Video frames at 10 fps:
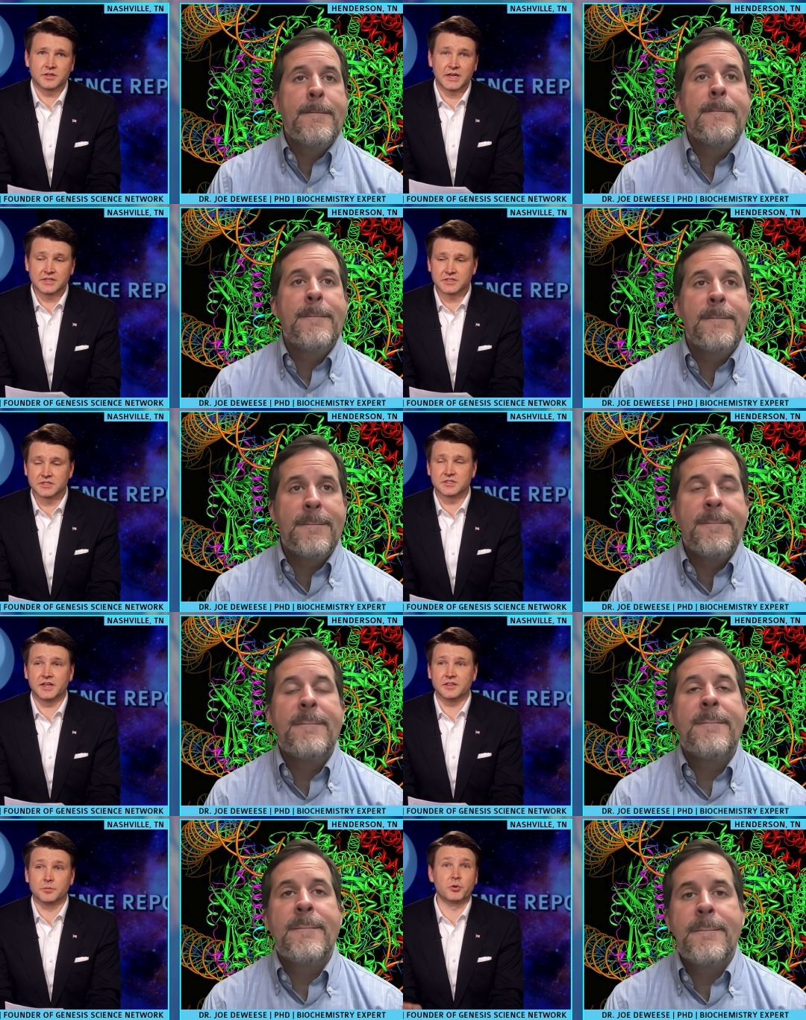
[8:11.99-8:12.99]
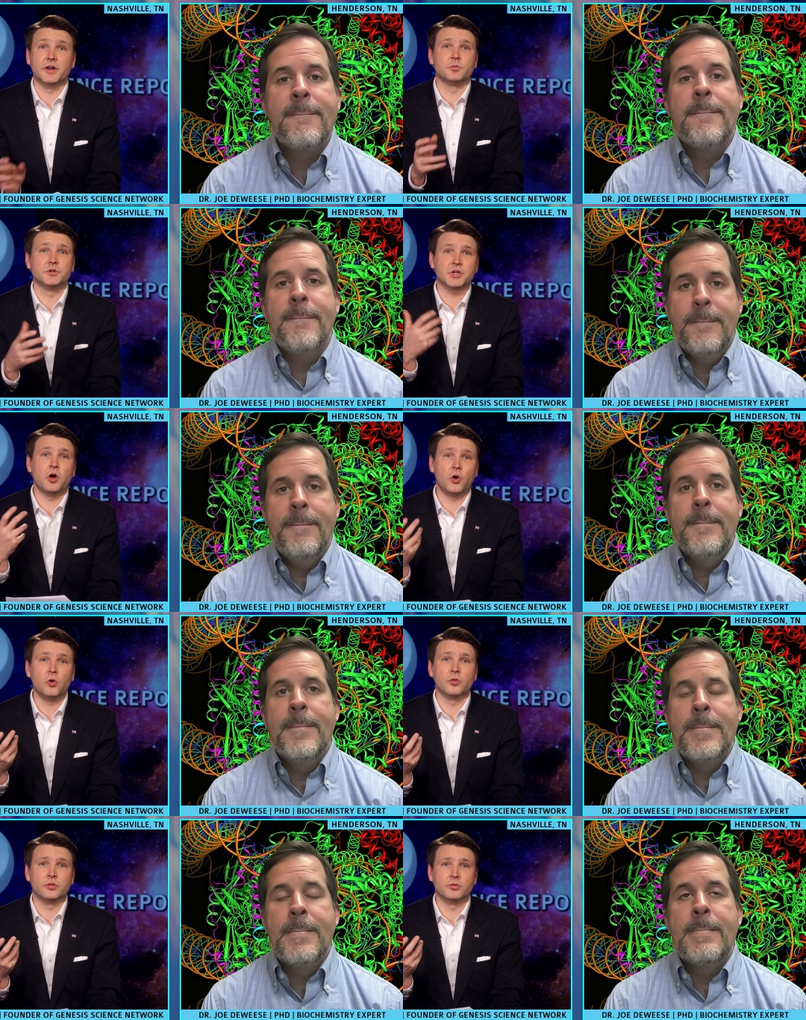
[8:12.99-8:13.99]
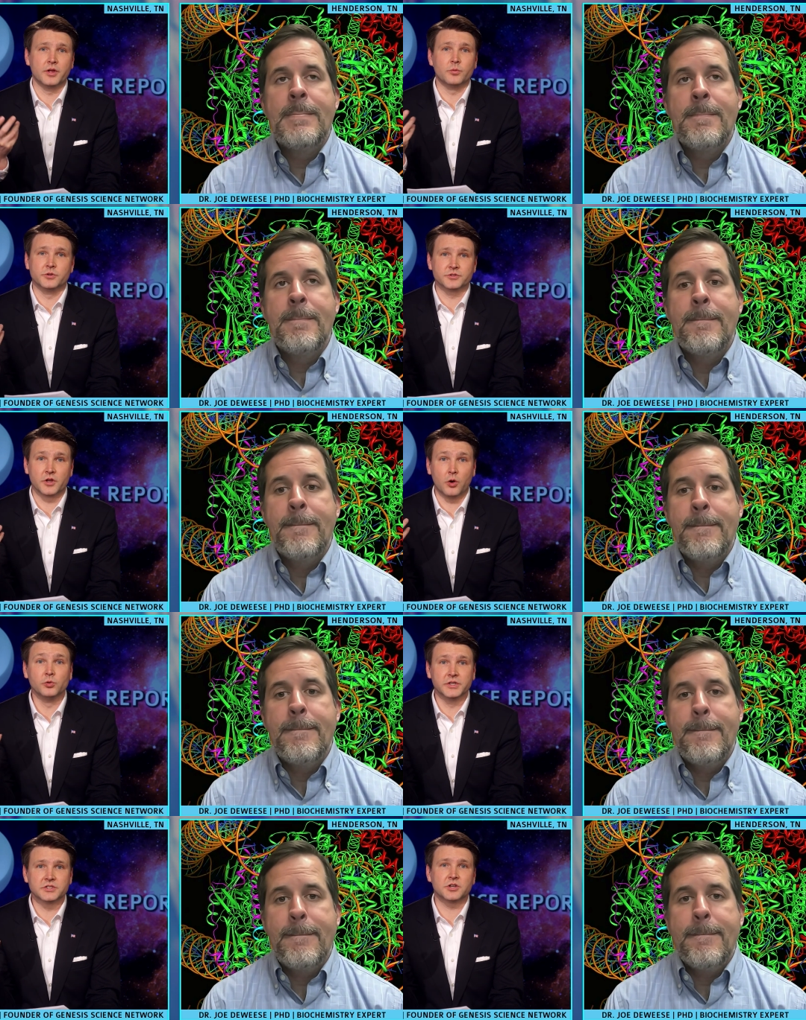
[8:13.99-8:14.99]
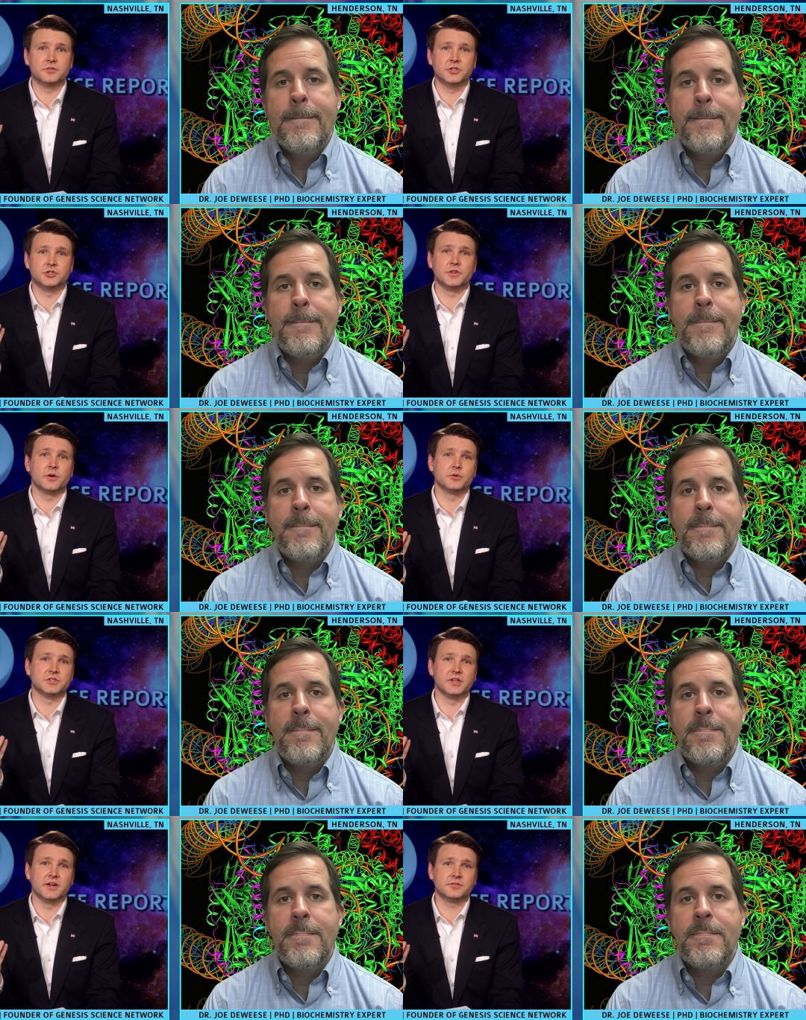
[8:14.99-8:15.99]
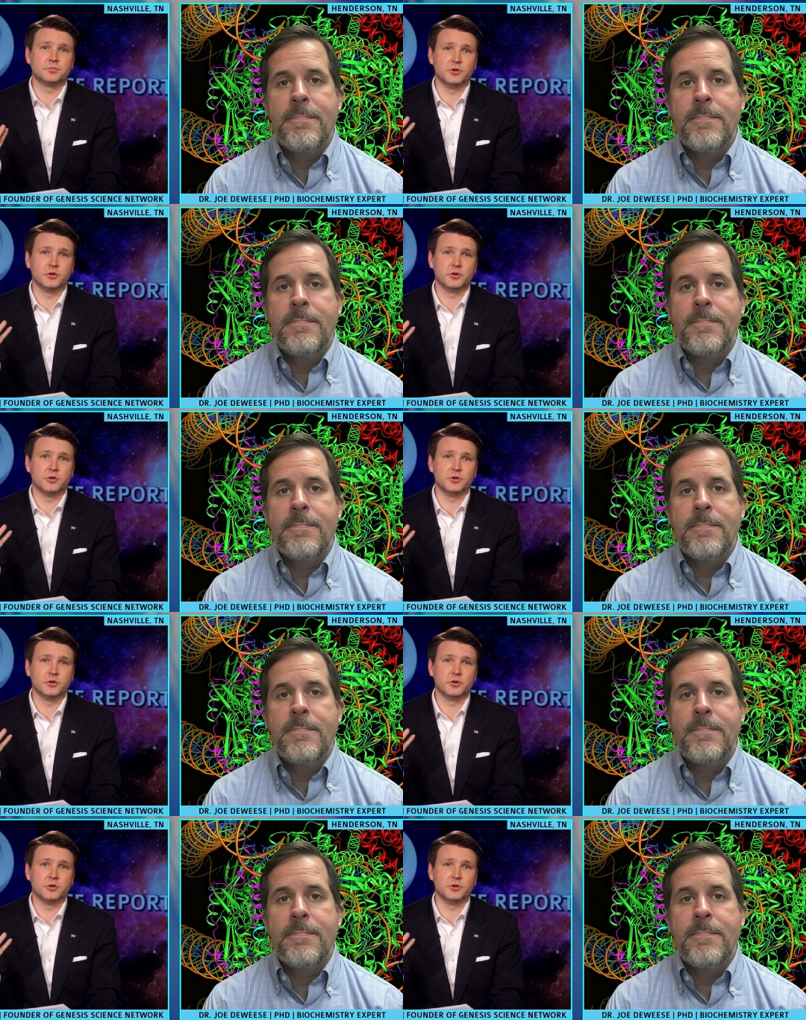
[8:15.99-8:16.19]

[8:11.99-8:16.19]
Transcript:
Speaker 1: cases that the brain was all that was the only soft tissue that was left.